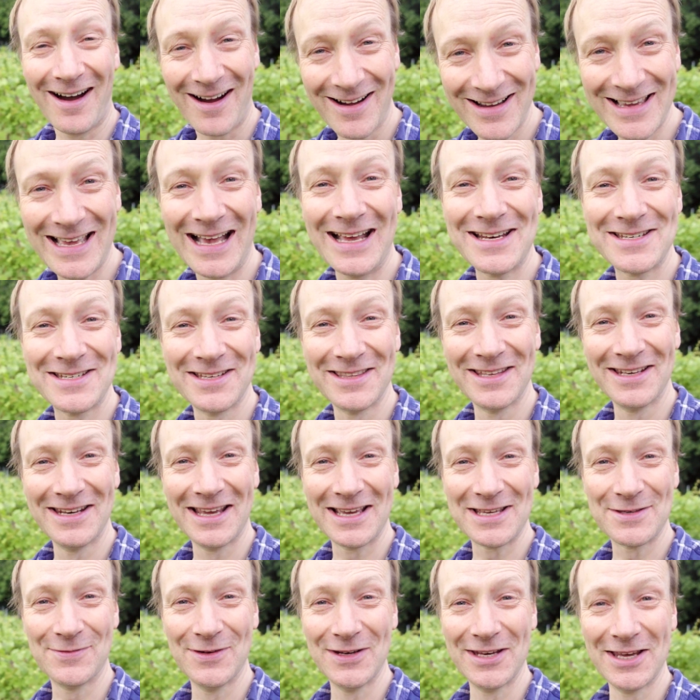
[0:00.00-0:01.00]
I'll catch you in the
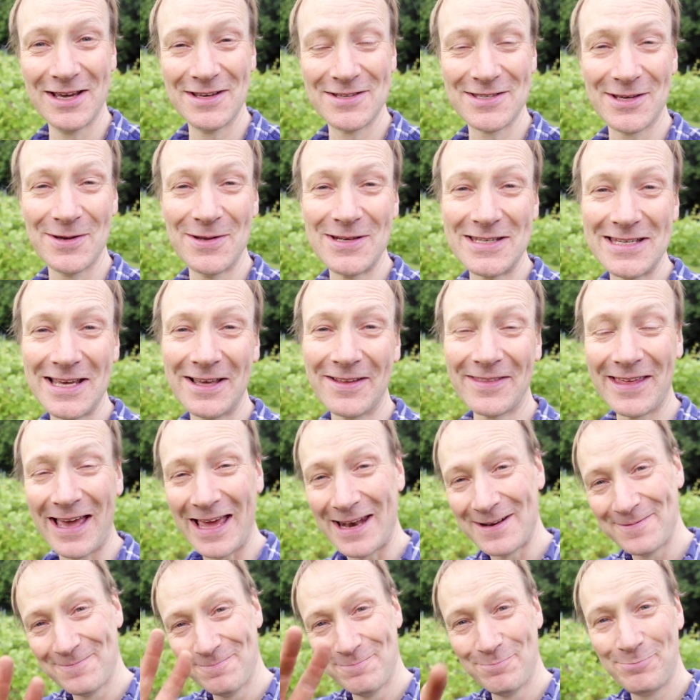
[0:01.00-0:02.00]
next video. So until
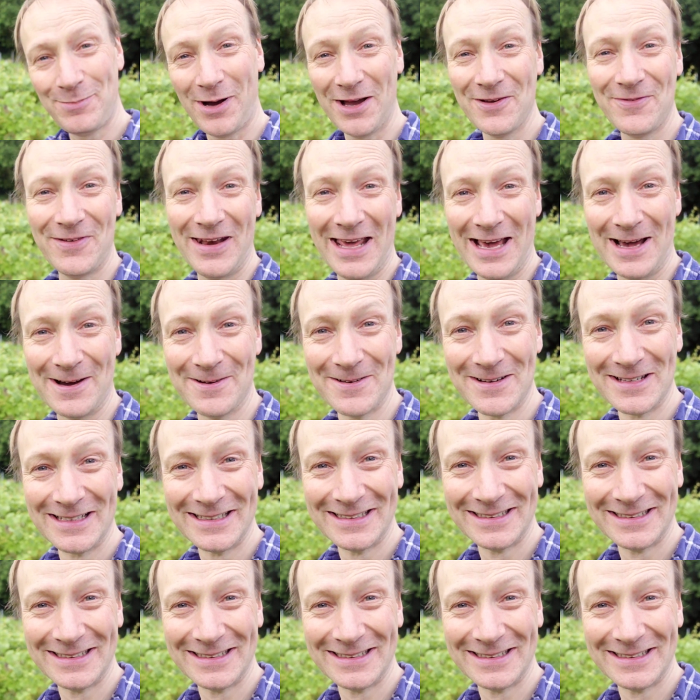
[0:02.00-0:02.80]
then, bye for now.